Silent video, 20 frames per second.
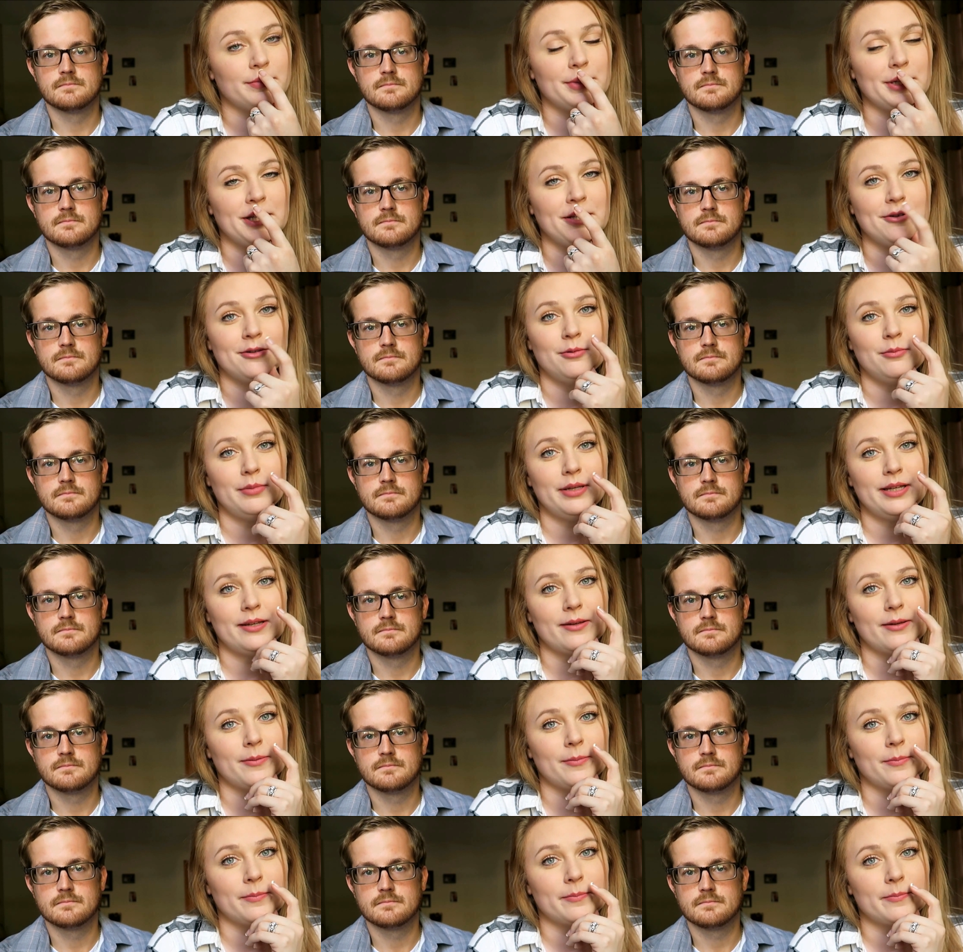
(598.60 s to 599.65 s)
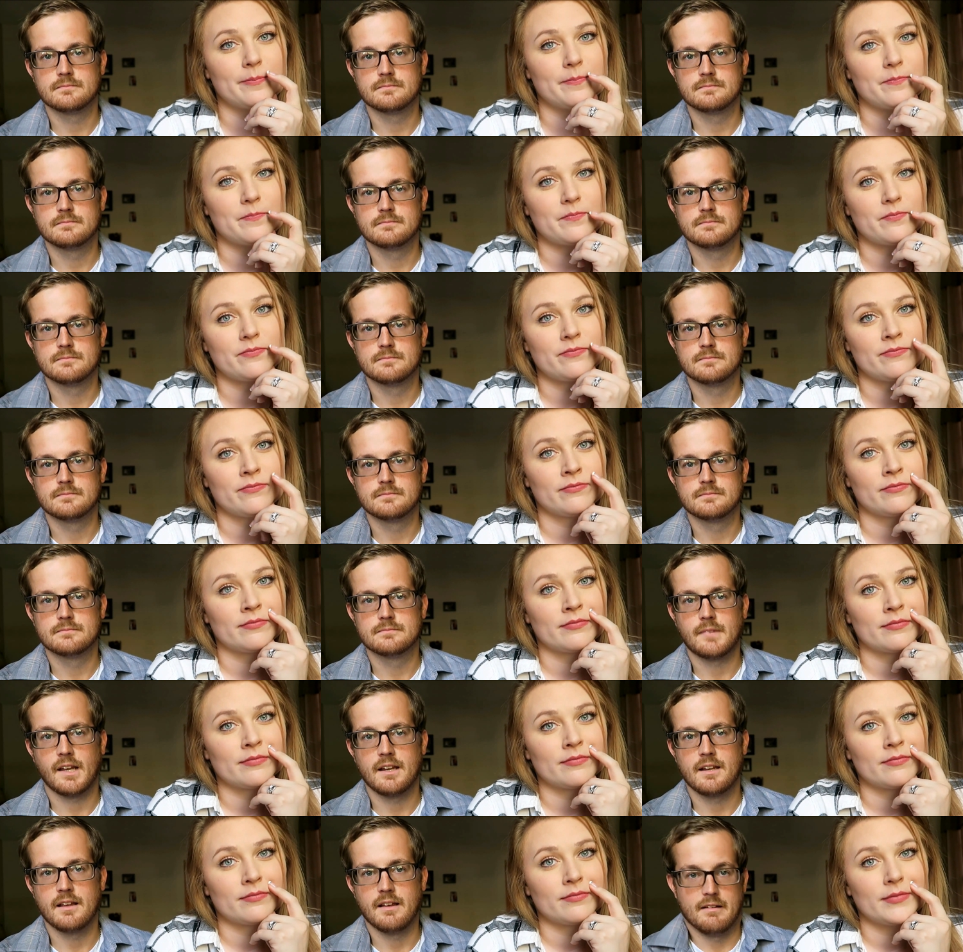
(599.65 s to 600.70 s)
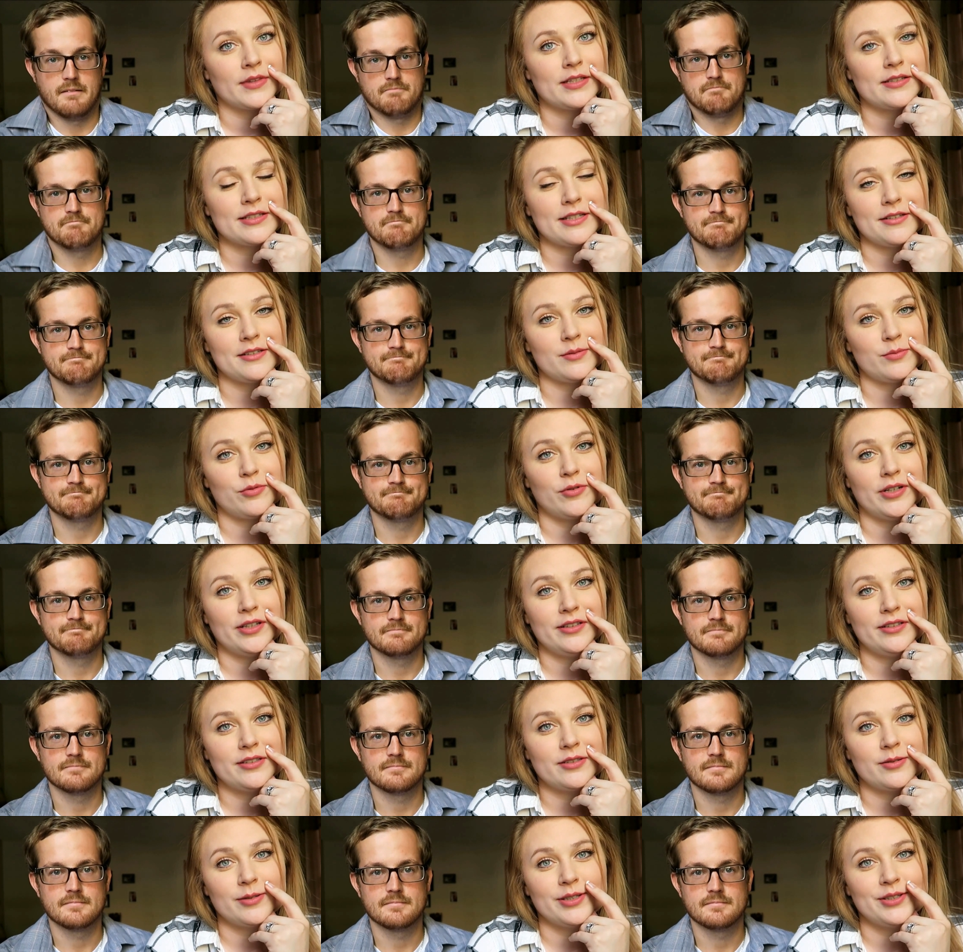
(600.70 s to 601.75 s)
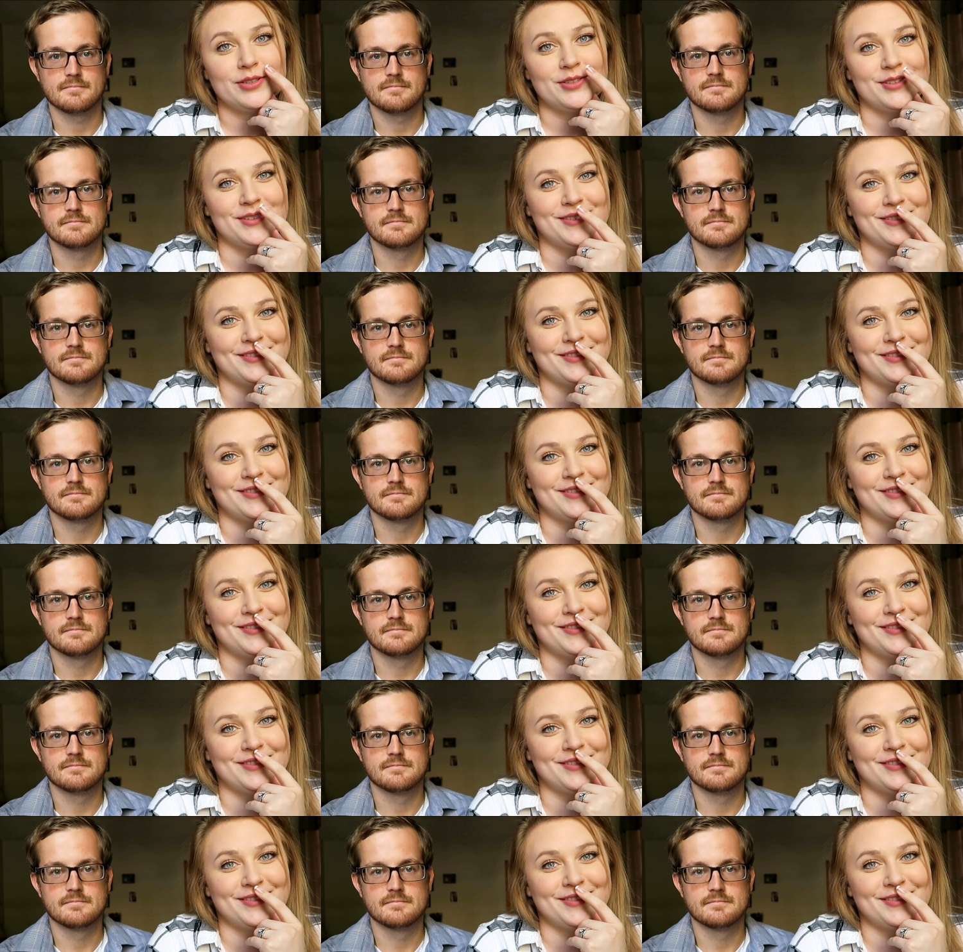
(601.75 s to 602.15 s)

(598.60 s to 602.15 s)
Speaker 1: but you don't bake. So that was a pointless question.